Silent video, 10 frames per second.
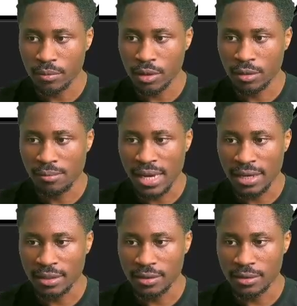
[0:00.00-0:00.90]
Come
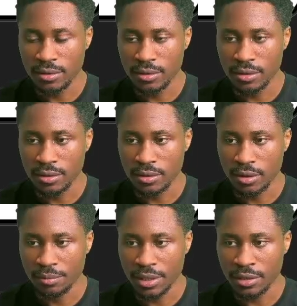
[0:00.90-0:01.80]
back,
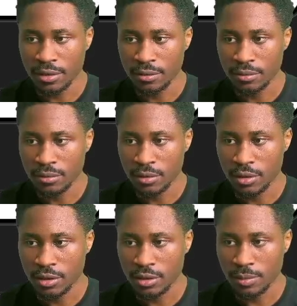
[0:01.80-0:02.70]
got bigger,
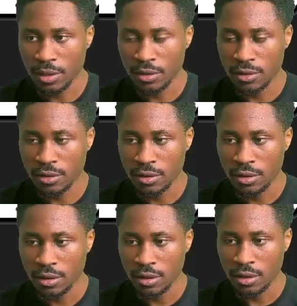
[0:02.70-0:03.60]
smaller,
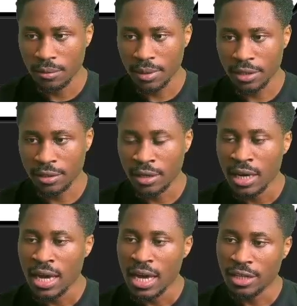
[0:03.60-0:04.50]
bigger.
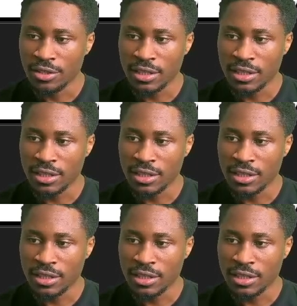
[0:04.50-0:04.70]
And you see